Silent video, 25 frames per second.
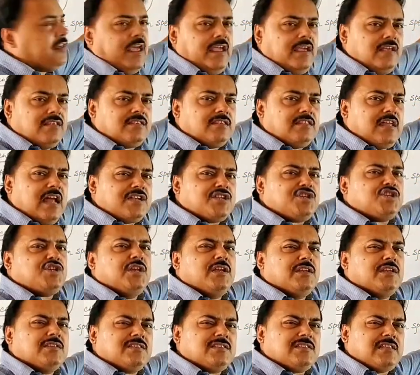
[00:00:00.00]
thinks that
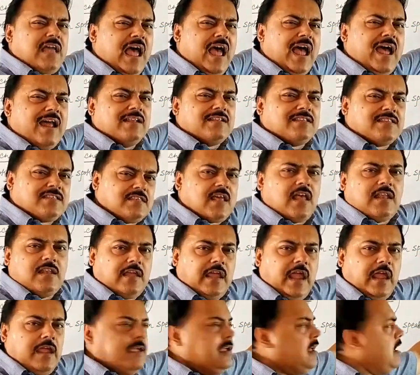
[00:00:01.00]
she is sad and
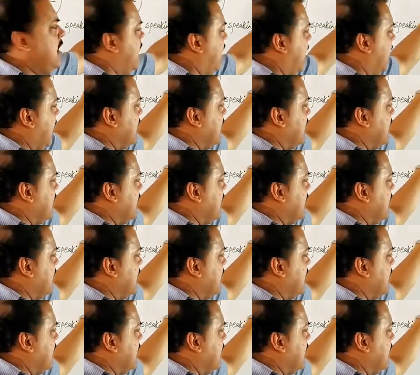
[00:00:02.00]
sulking,